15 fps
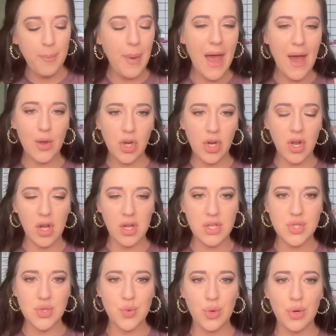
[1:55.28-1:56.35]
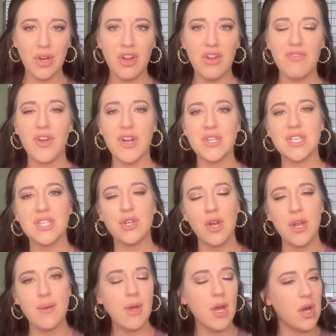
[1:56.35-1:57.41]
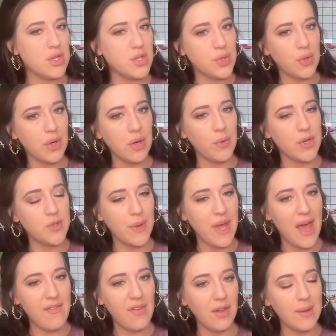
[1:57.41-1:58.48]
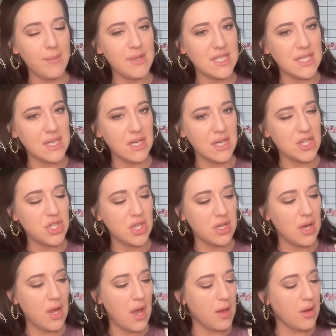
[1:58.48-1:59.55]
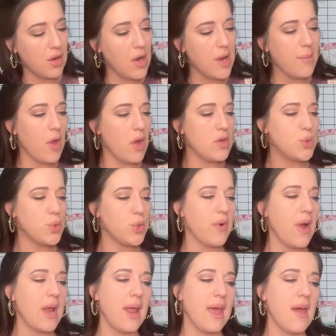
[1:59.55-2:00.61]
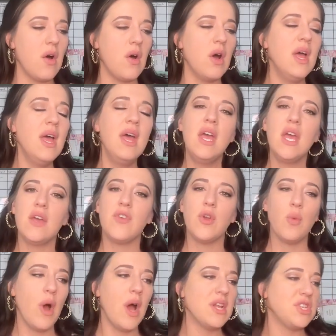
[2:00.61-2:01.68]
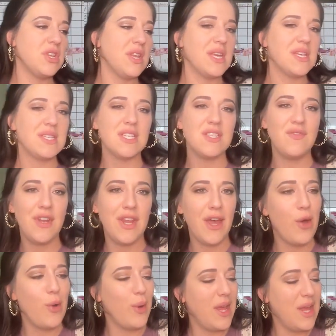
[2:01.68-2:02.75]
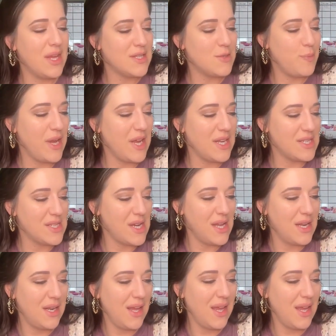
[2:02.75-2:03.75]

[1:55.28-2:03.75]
powder contour versus cream contour, which we have a limited edition cream contour right now. If you're watching this video is being done